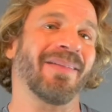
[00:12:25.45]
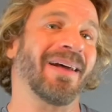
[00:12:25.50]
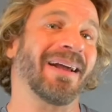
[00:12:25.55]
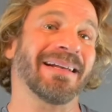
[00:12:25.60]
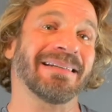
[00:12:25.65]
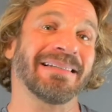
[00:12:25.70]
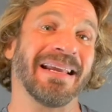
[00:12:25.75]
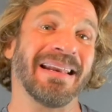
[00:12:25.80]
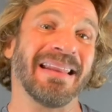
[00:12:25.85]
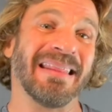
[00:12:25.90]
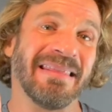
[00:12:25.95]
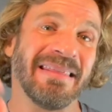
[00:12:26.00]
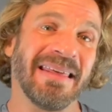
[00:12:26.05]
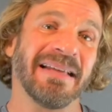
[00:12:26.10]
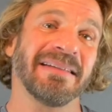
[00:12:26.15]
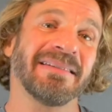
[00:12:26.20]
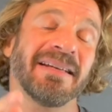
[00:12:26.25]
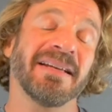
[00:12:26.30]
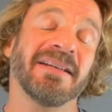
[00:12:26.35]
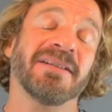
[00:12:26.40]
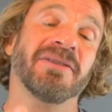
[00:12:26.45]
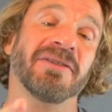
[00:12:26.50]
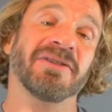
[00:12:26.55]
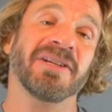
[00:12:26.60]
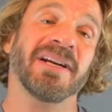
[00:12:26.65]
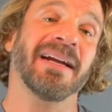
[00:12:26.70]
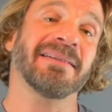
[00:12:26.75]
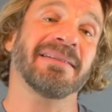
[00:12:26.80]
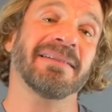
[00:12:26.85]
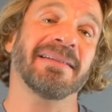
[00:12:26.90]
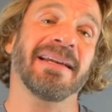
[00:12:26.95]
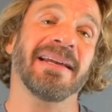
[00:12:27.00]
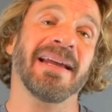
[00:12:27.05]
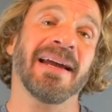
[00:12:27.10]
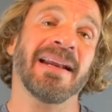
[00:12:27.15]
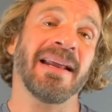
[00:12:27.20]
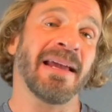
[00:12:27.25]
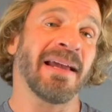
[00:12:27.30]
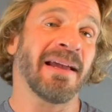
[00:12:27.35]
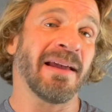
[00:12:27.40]
Like I said, this is your chance to
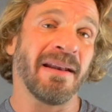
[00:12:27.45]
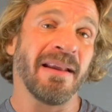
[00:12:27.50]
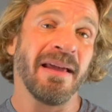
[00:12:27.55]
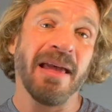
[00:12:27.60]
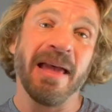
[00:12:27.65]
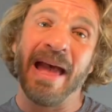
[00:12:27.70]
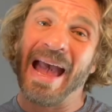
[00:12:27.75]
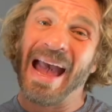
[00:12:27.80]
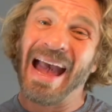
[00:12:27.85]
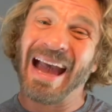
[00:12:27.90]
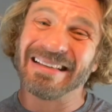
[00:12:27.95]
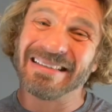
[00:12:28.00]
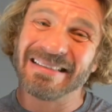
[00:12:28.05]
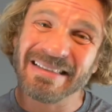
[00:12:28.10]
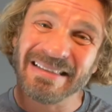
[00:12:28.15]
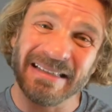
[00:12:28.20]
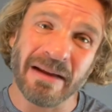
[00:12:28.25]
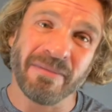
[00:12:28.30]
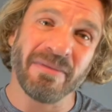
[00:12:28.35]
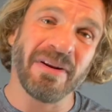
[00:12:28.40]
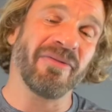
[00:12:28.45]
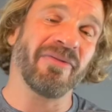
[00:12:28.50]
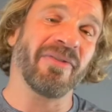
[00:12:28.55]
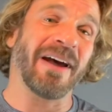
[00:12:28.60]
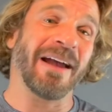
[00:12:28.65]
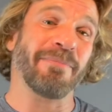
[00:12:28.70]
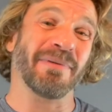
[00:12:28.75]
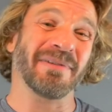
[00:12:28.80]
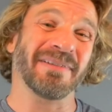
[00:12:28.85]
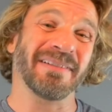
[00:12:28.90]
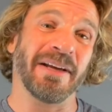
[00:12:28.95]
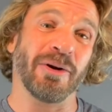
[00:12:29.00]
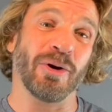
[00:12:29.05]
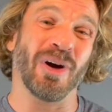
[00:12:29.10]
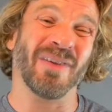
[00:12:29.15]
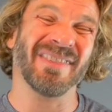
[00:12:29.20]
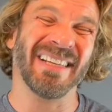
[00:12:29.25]
get in at 75% off,